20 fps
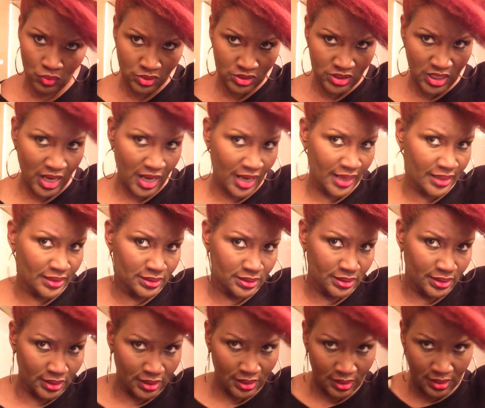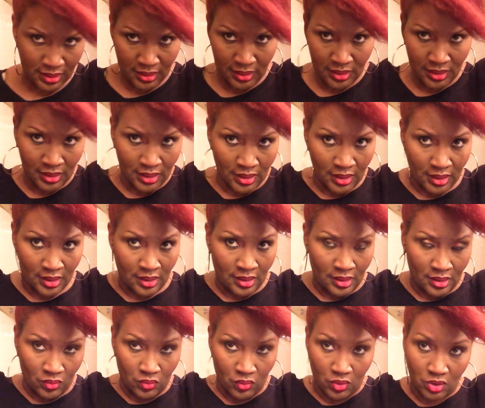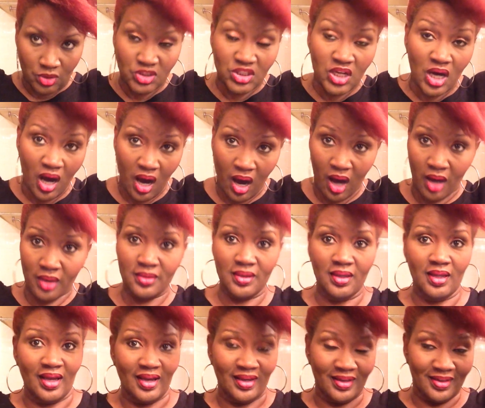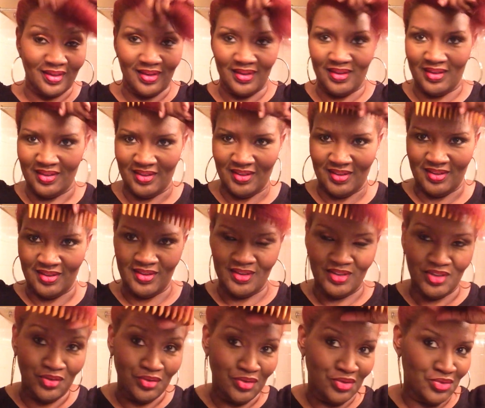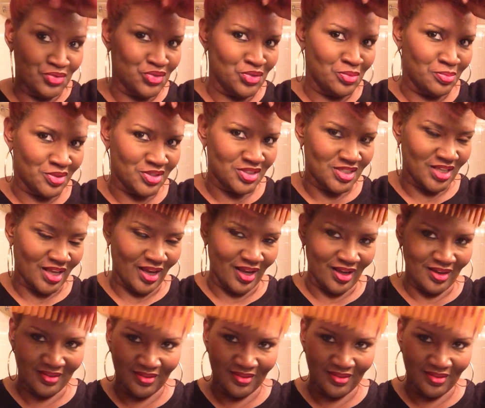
tightly or taunt like you YouTubers say.